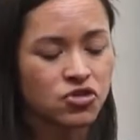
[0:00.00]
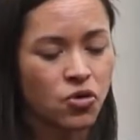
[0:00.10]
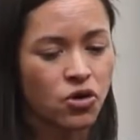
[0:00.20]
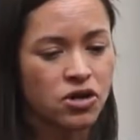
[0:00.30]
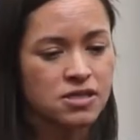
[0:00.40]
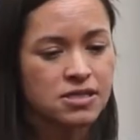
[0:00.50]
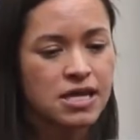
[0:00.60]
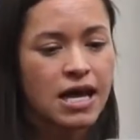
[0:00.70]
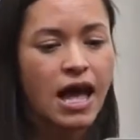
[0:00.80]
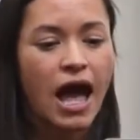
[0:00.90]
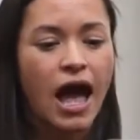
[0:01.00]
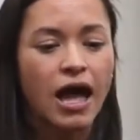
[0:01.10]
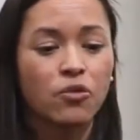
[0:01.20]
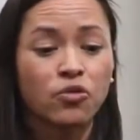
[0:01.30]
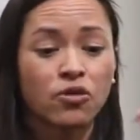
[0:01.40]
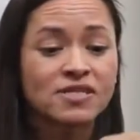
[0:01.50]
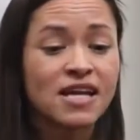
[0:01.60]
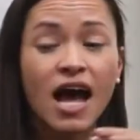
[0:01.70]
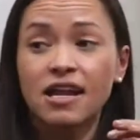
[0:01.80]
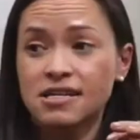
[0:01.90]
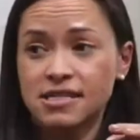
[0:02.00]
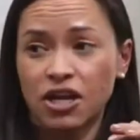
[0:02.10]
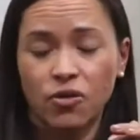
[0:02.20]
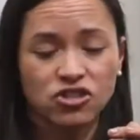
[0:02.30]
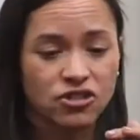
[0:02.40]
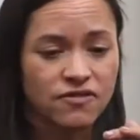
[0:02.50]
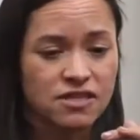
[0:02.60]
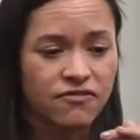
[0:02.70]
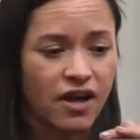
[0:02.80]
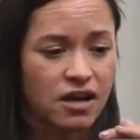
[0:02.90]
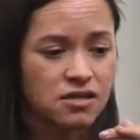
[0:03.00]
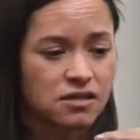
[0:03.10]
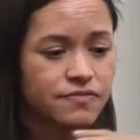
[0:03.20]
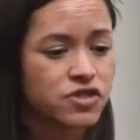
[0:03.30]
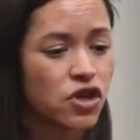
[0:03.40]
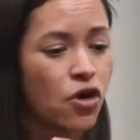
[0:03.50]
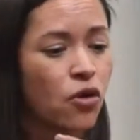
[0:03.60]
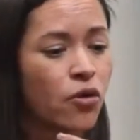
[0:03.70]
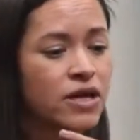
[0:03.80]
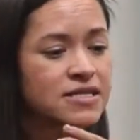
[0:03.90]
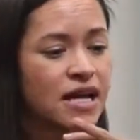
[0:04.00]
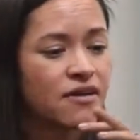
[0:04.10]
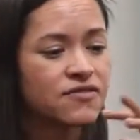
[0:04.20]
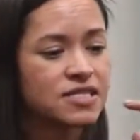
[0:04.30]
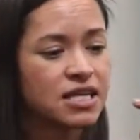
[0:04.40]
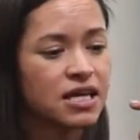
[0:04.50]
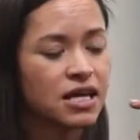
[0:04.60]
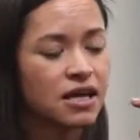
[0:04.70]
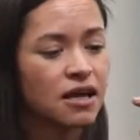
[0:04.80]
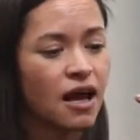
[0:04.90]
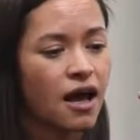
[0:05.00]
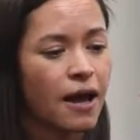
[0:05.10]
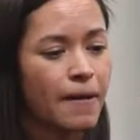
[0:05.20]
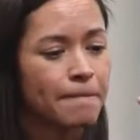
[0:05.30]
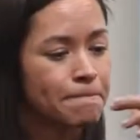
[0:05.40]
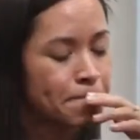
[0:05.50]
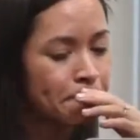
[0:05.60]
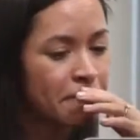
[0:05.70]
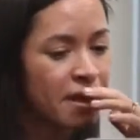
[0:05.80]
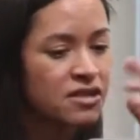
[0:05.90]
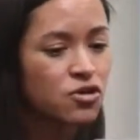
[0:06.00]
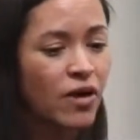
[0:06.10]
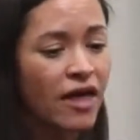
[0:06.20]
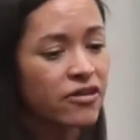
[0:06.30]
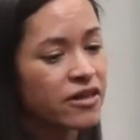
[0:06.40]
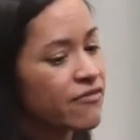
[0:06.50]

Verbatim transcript: scores, and there was not an attenuation of this effect. So instead of seeing, um, so rather the